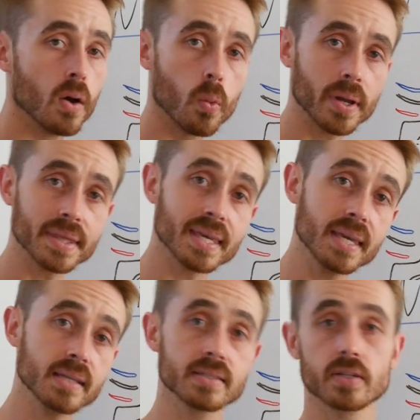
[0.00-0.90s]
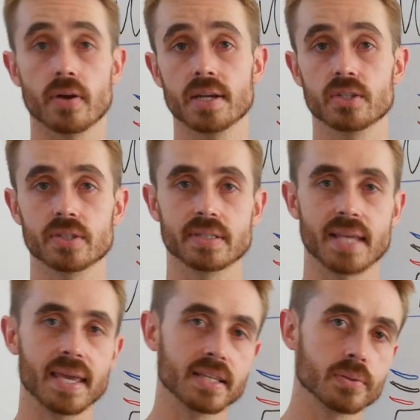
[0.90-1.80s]
one of the key considerations to
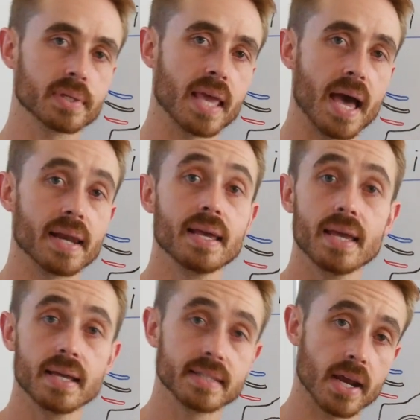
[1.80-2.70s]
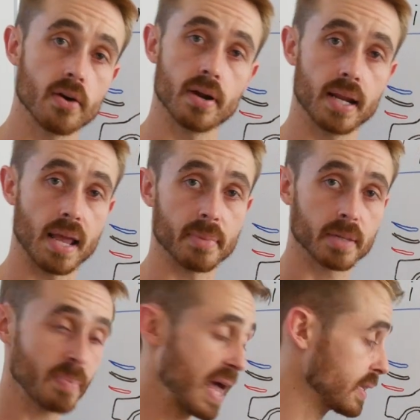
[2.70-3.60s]
take into account is
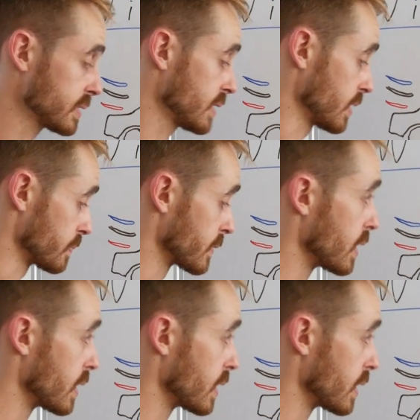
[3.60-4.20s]
aerodynamic balancing.